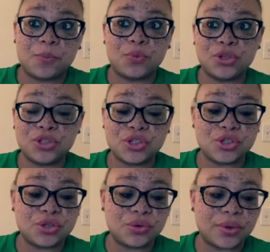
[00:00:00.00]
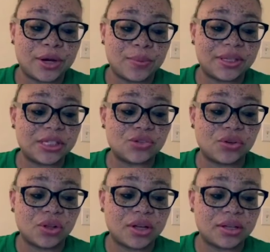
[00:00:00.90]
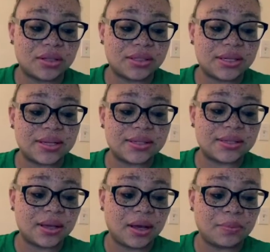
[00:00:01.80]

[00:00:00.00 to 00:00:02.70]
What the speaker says: we used to do. I know my sister-in-law does